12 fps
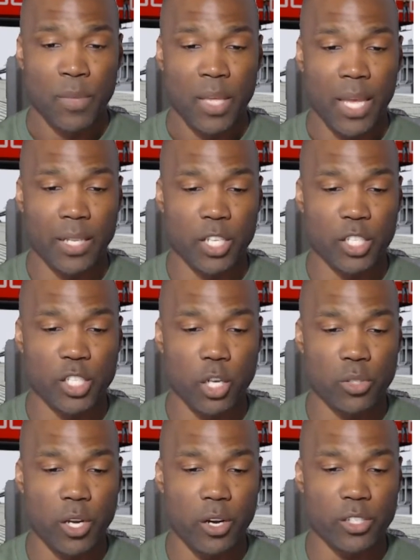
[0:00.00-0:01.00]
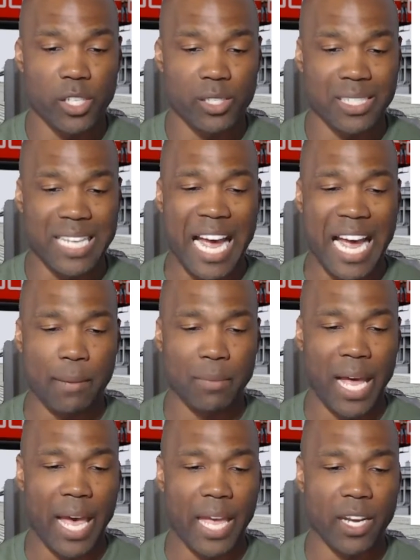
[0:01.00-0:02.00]
And then it shows here just a
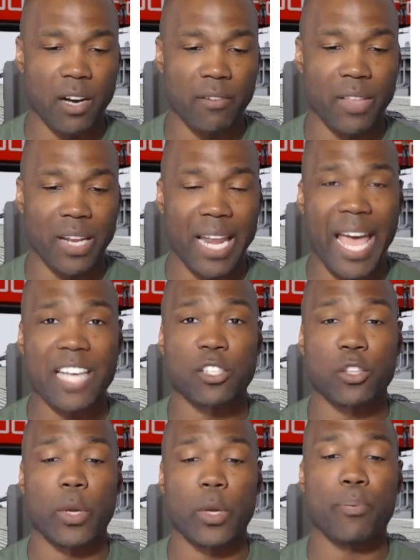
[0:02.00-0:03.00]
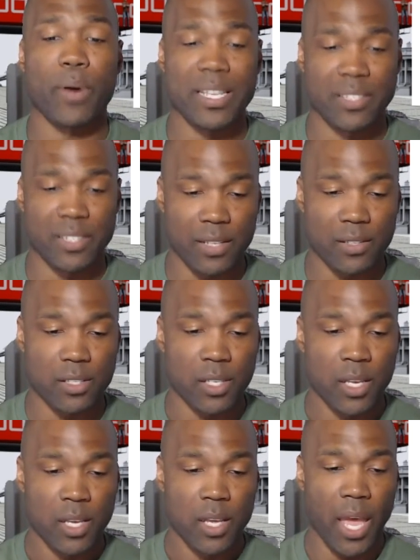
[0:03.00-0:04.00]
timeline of the last three presidents
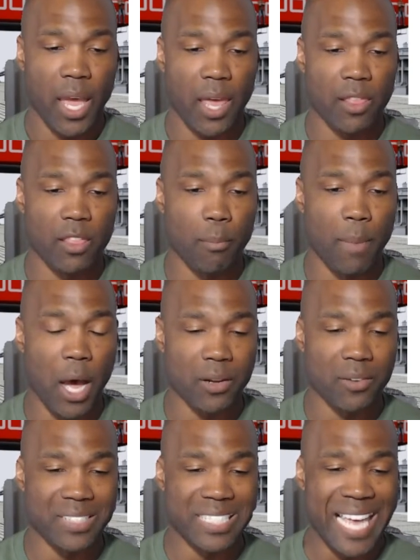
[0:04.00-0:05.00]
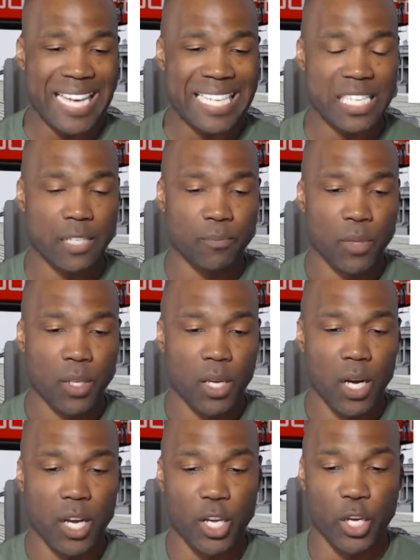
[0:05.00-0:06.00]
and the amount of debt
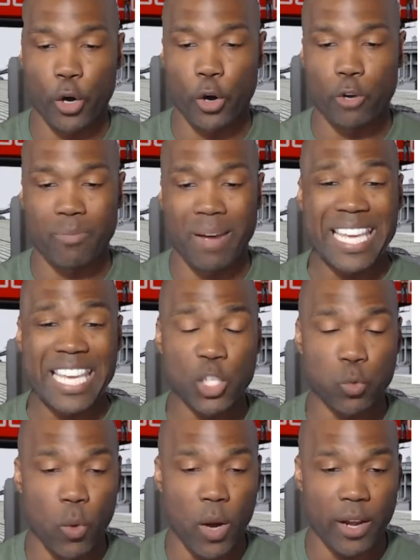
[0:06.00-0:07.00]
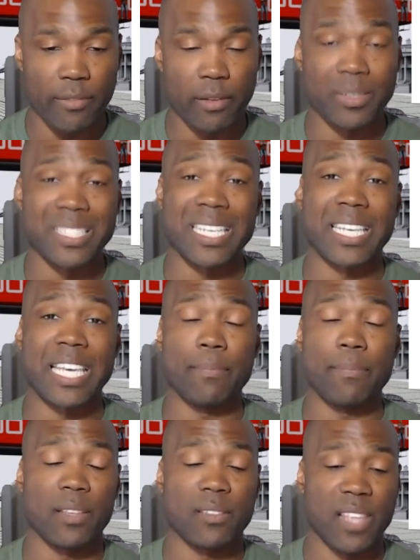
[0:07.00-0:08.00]
incurred by each one of them to
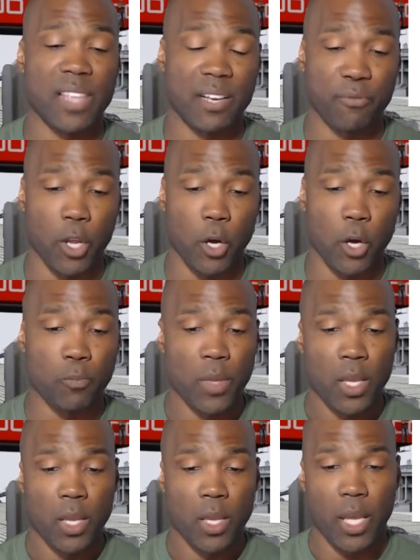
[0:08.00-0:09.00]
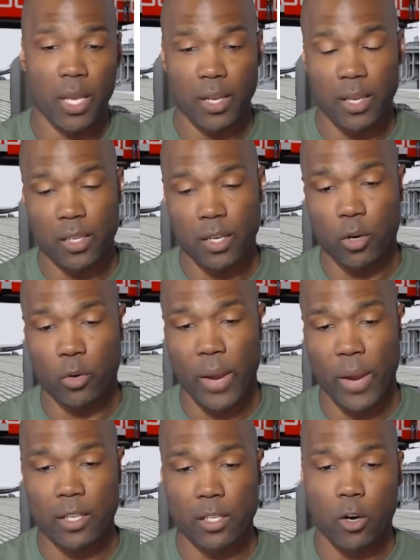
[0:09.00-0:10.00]
keep this thing afloat. And, you know,
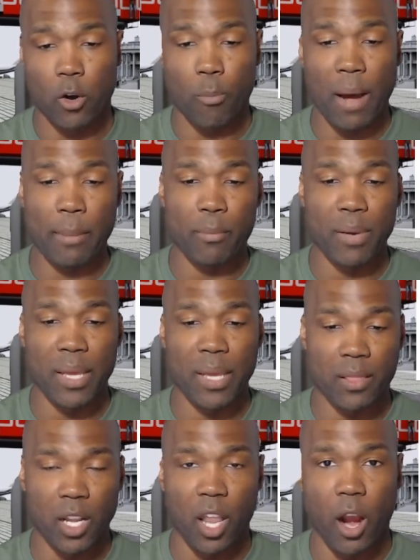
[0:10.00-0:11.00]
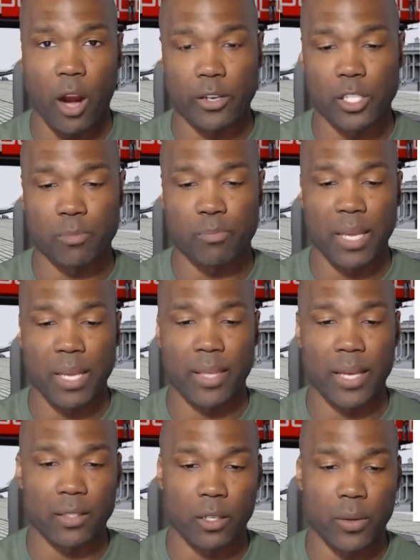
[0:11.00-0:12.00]
granted, you know, Obama being the largest, being
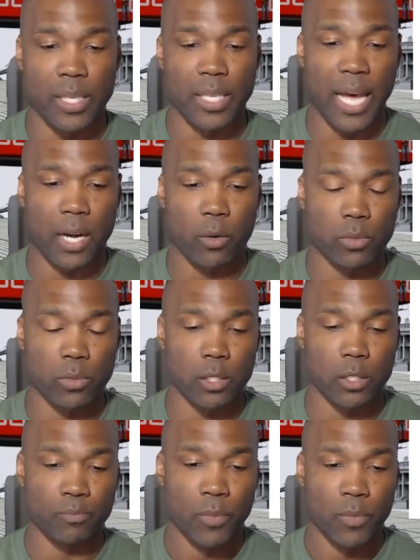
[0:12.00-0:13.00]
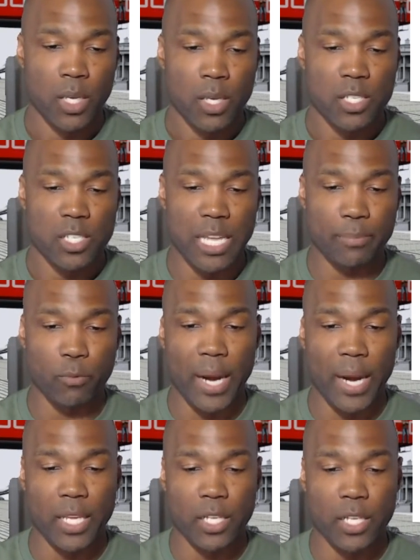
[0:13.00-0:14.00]
that, you know, he kind of, you know, stepped
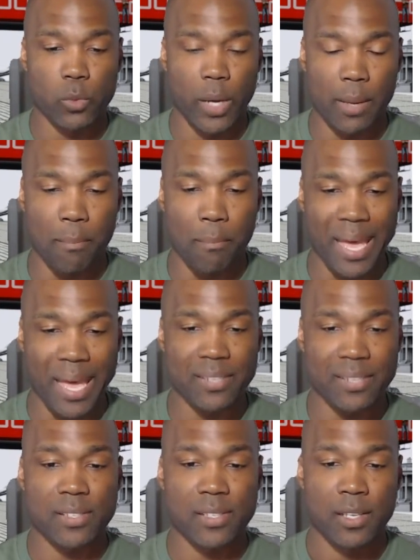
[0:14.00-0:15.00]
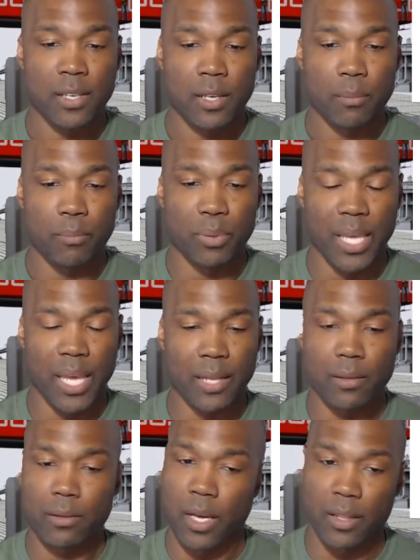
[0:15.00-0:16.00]
right into a mess, but yet
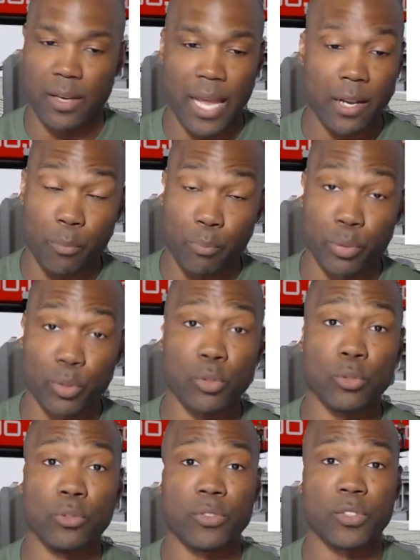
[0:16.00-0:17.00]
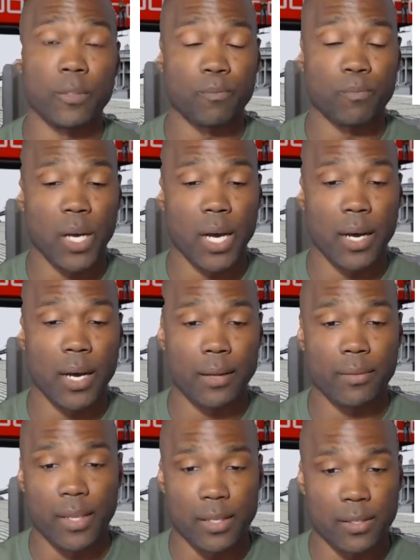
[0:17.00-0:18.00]
other than that approved
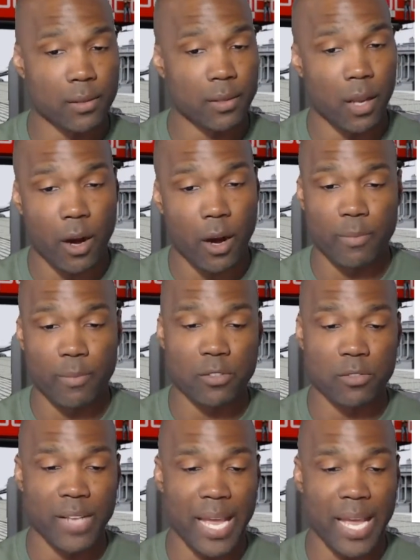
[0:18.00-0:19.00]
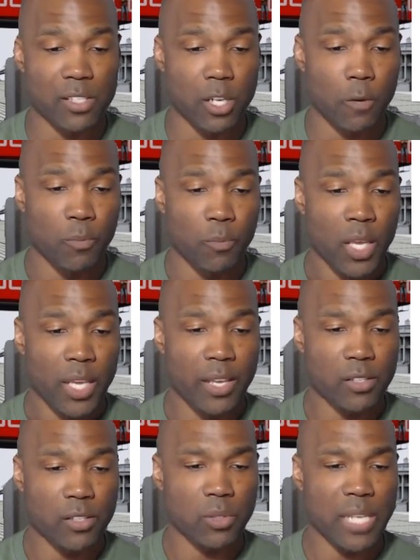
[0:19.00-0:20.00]
this large amounts of debt. So
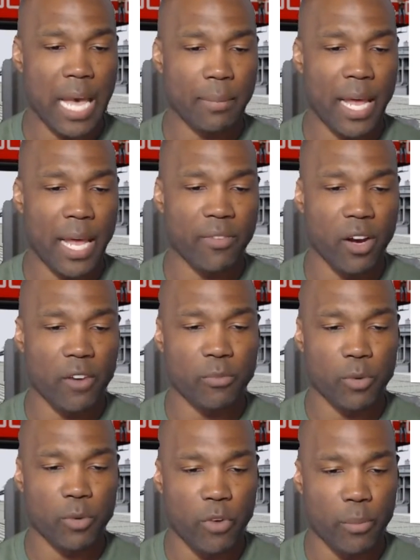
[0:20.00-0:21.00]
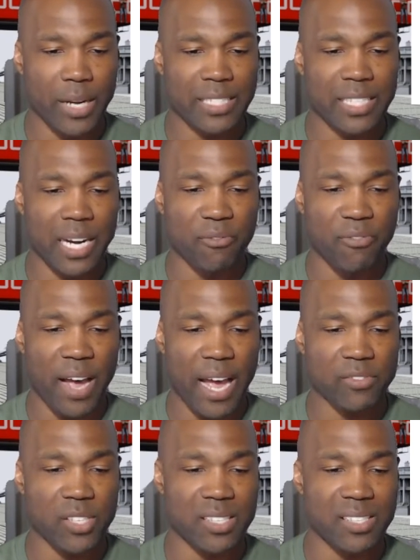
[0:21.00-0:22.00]
gives a little timeline of here from November
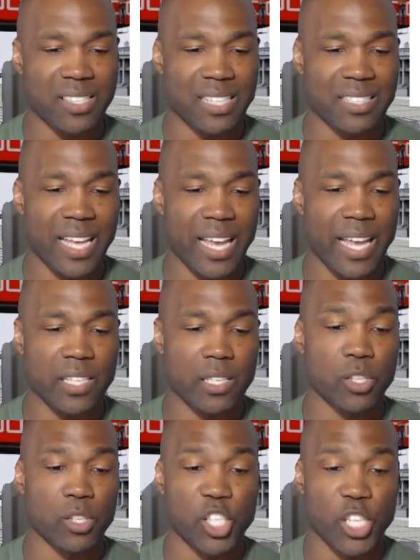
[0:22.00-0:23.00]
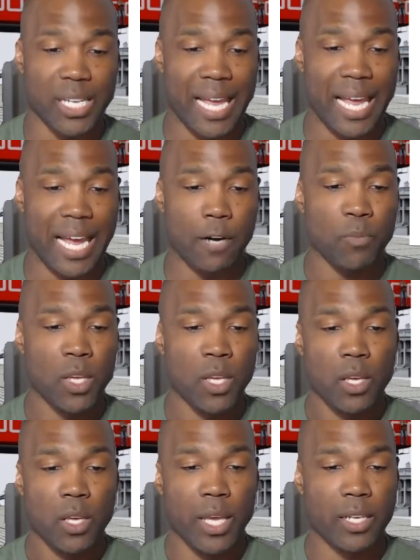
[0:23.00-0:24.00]
1995, says 6 days there was a shutdown.
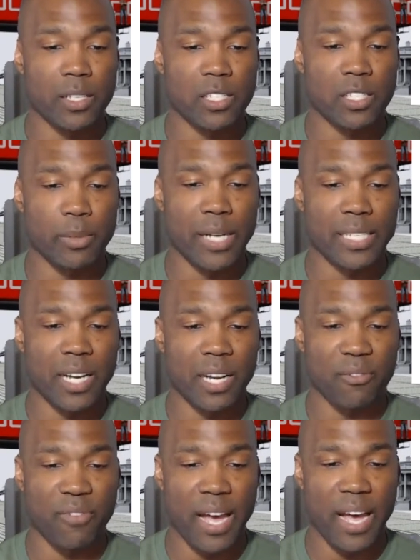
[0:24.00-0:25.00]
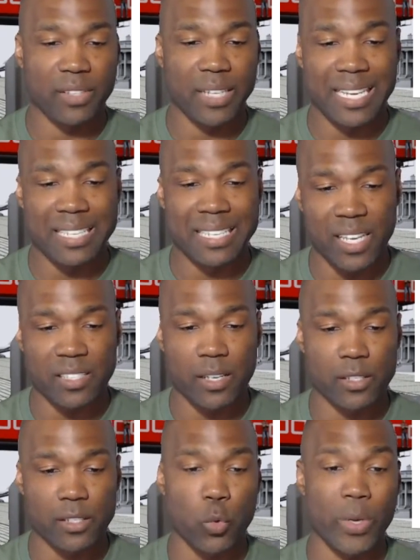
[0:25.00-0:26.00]
In December 1995 to 96,
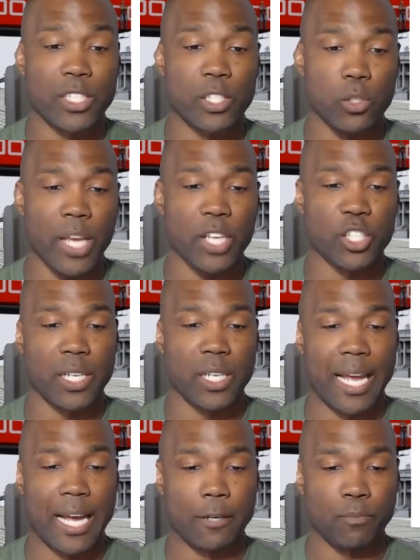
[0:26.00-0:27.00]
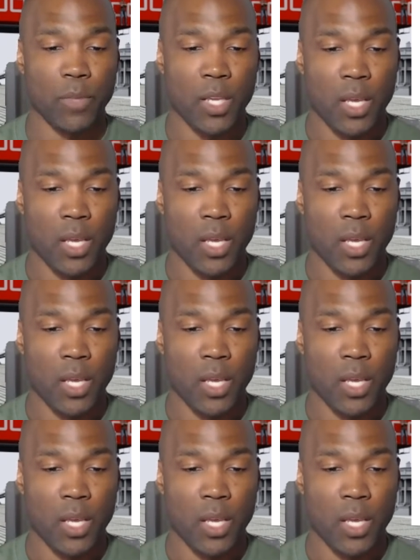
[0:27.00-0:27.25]
there's a 22-day shutdown.